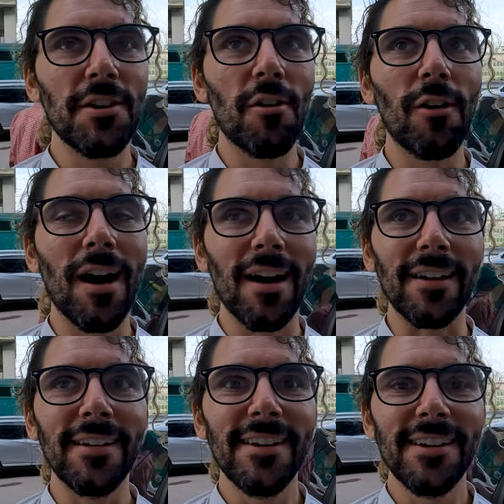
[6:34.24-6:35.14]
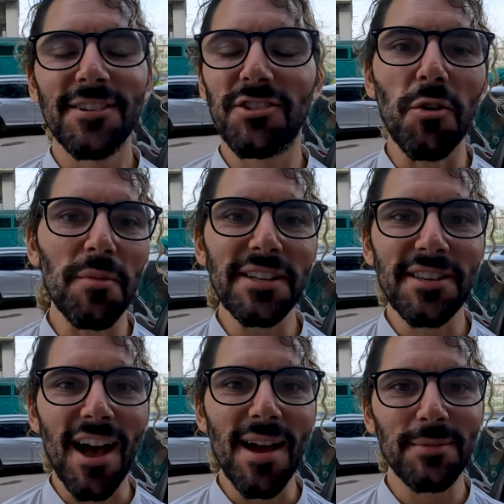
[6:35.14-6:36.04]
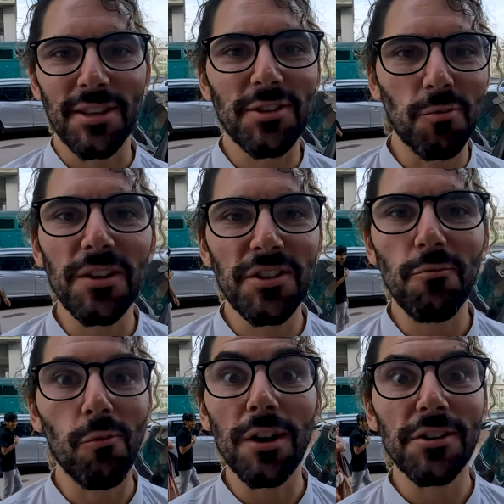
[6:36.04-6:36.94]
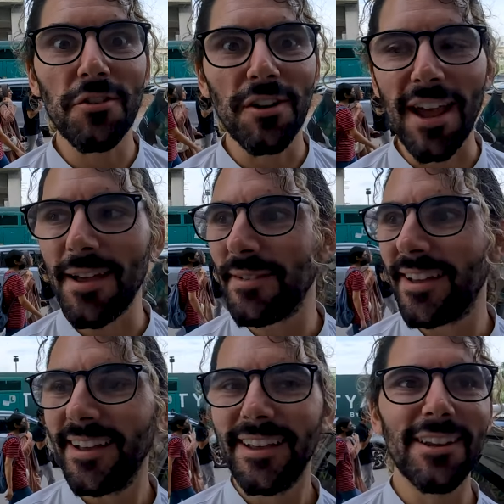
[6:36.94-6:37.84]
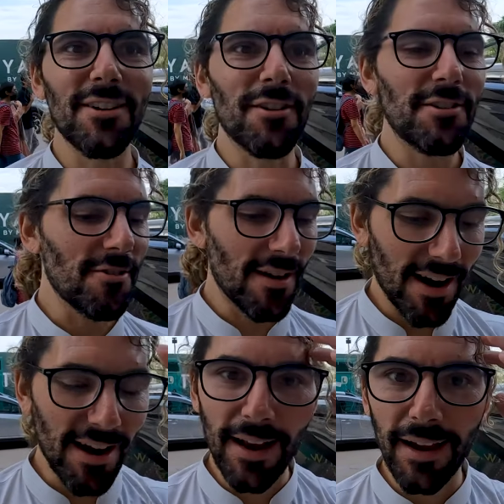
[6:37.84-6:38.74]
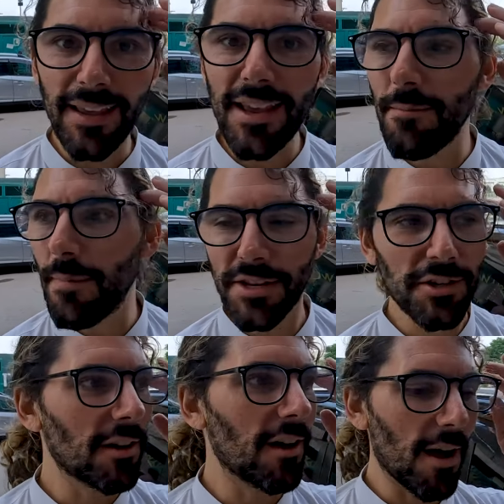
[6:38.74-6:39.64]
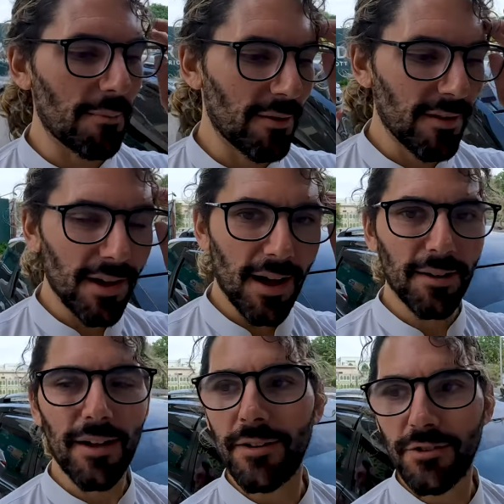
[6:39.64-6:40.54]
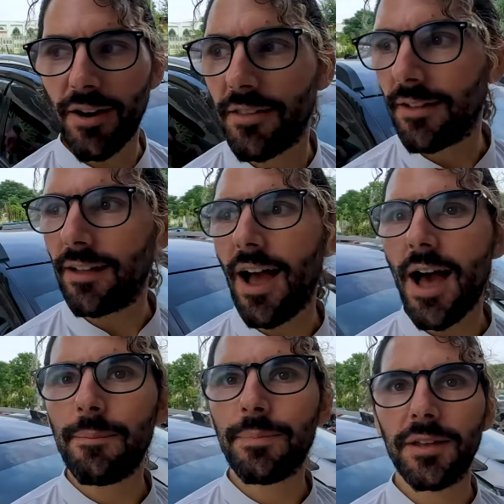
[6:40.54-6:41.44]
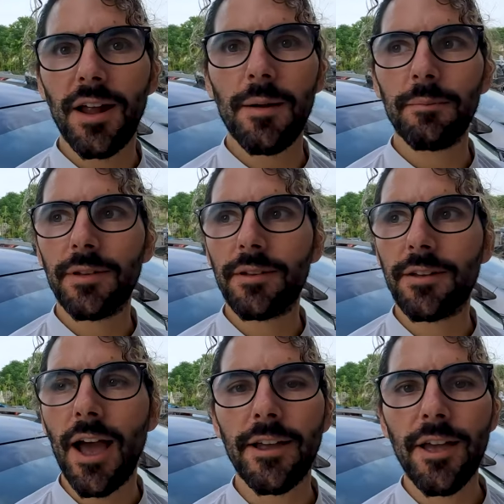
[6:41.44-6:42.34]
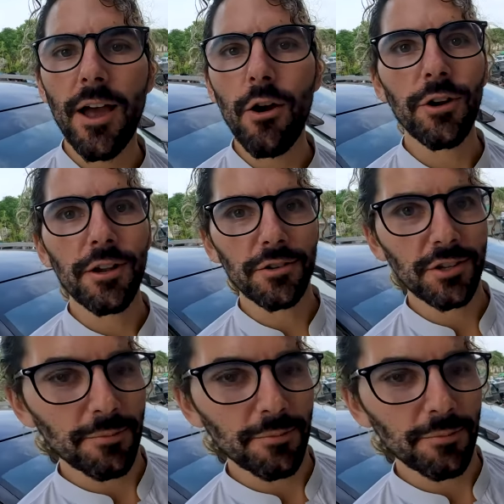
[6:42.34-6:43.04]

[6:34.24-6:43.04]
Kiohai so many times. That's what is your name in Urdu, and I keep messing it up. I try to think like Apkanan Coyote or